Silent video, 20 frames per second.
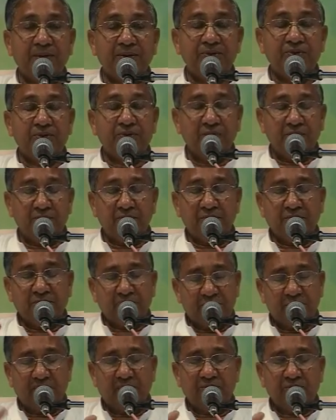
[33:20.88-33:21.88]
So
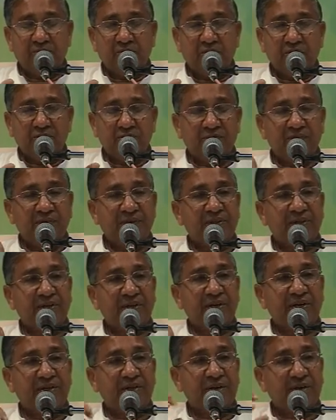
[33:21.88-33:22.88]
some thoughts were
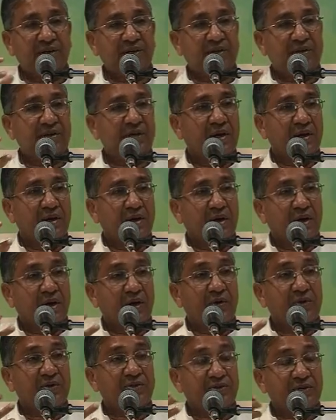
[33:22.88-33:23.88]
there that
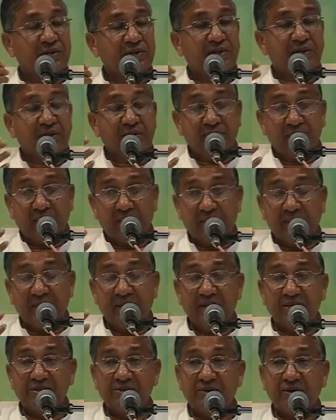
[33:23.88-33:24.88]
how is it that Baba
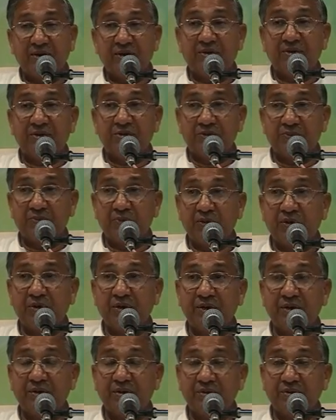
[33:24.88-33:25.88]
has not
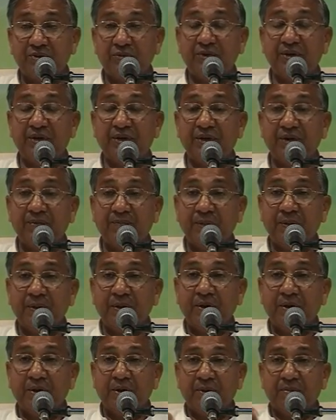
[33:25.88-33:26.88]
spoken today?
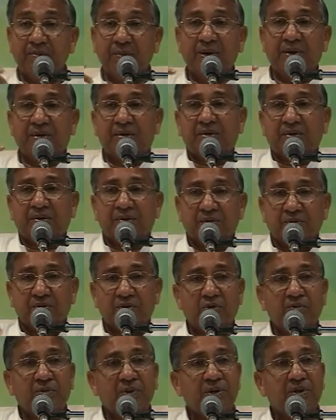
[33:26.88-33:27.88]
But
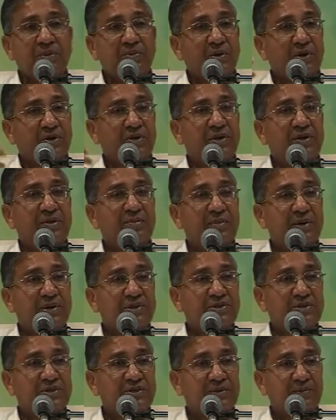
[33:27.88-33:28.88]
nobody bothered
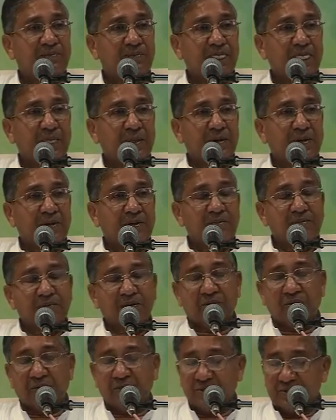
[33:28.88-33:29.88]
much
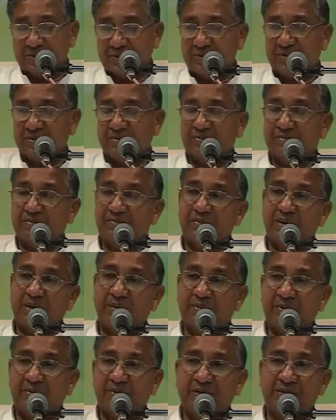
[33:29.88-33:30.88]
because
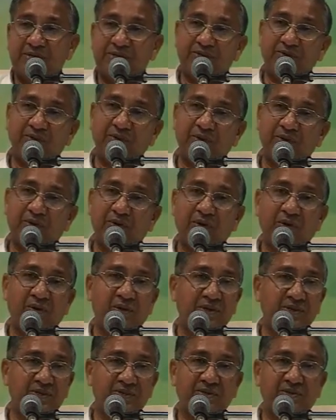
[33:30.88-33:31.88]
Baba was doing all
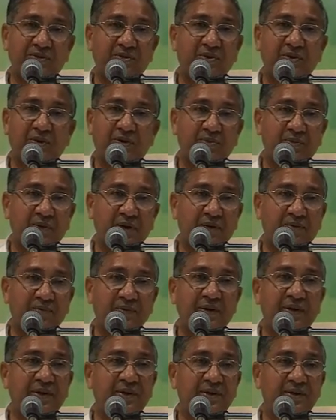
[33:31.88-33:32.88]
his normal
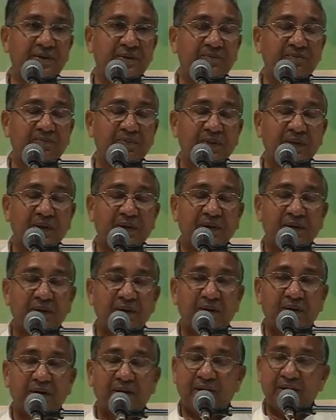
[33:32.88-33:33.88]
work.
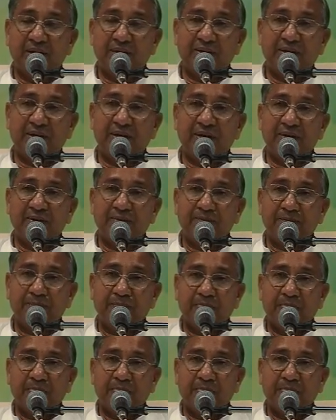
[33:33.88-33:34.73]
And then